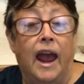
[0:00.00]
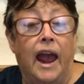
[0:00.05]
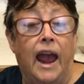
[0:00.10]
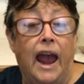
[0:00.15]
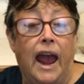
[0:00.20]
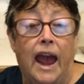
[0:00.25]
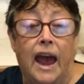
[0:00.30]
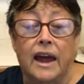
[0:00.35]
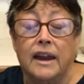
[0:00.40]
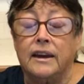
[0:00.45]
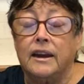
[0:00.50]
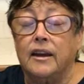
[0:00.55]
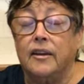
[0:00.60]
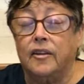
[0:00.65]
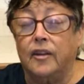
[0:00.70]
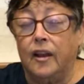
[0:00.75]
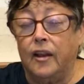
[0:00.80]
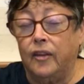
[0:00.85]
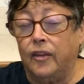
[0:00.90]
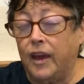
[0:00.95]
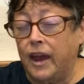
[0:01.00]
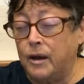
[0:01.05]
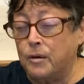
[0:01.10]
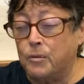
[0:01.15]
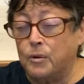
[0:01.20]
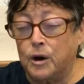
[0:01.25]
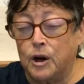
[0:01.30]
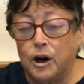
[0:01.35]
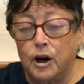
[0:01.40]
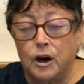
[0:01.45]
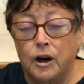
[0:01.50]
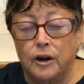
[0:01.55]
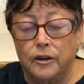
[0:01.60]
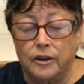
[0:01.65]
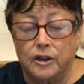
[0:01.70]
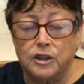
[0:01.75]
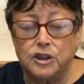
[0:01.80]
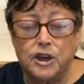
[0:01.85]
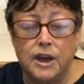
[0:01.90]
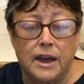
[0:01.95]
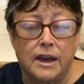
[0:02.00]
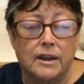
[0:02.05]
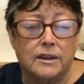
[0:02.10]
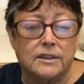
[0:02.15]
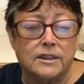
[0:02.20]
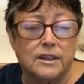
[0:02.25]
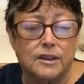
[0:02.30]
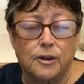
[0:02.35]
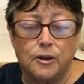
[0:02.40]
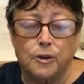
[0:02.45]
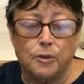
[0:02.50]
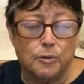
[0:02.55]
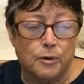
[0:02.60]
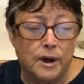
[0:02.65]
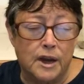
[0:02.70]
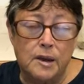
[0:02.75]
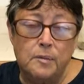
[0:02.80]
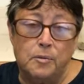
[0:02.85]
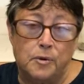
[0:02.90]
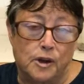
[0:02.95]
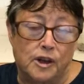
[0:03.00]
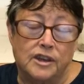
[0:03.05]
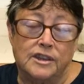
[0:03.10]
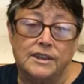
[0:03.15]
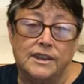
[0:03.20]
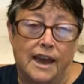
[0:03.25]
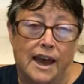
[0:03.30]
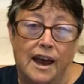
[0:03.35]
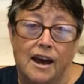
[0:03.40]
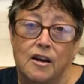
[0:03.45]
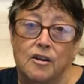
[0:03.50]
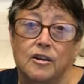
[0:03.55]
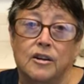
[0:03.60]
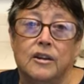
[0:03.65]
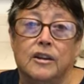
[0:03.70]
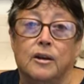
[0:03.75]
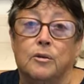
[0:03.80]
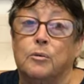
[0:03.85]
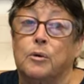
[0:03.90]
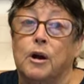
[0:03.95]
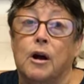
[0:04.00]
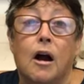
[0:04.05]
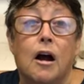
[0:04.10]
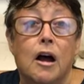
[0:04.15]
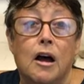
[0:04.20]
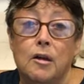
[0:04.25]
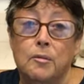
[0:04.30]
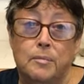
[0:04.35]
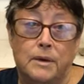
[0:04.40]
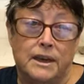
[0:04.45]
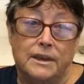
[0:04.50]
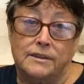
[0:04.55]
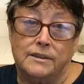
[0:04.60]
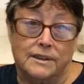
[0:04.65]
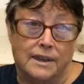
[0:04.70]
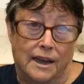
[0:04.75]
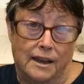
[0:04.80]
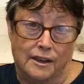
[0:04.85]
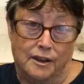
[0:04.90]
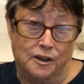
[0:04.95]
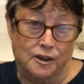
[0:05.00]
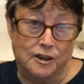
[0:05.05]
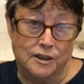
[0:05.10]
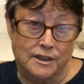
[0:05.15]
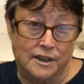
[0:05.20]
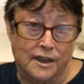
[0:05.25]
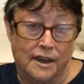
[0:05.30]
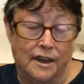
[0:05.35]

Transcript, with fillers: And they were, she has three books out that were all bestsellers